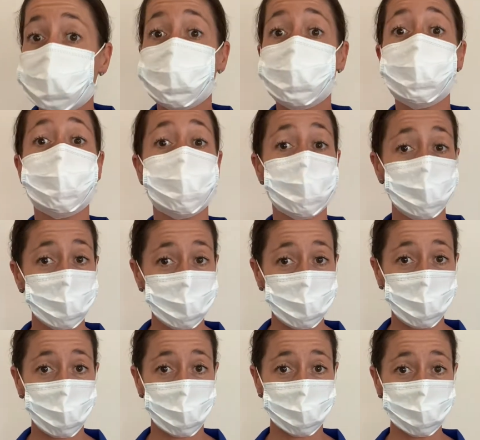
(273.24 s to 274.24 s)
Do you
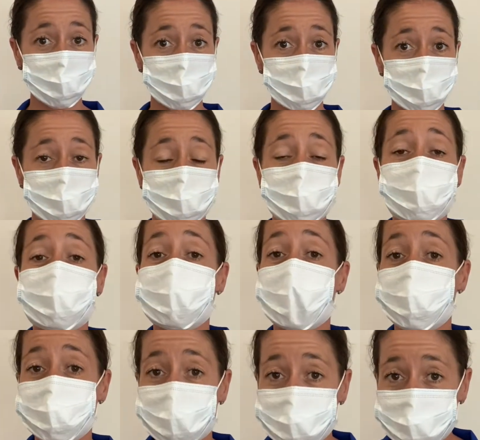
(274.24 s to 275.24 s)
want
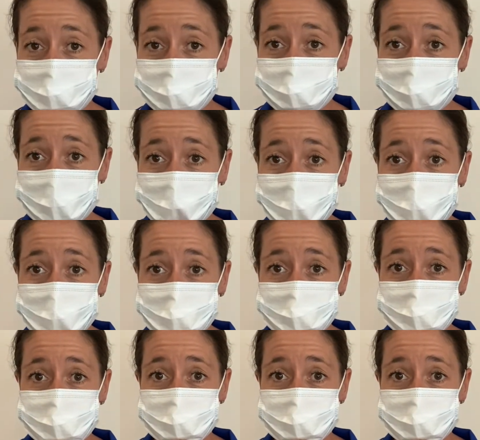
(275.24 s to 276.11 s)
something to eat?